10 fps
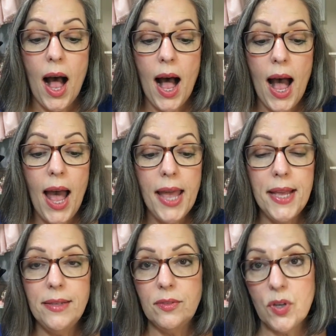
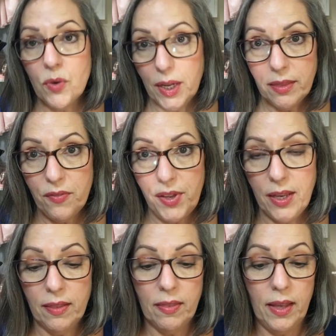I don't get the
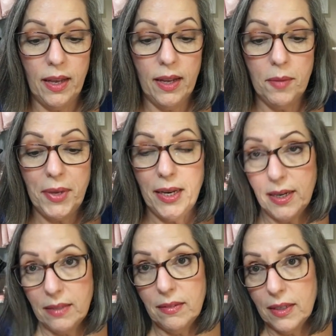vegan thing. I mean,
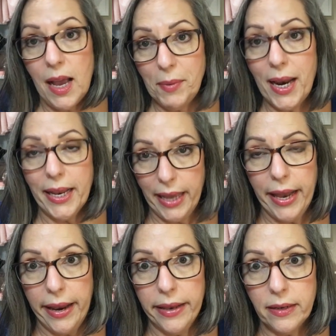it. I mean, I
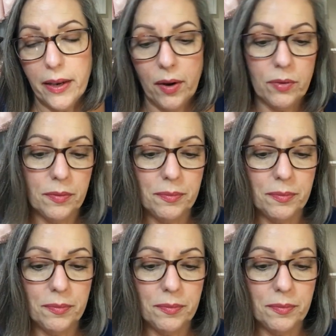get it, you know.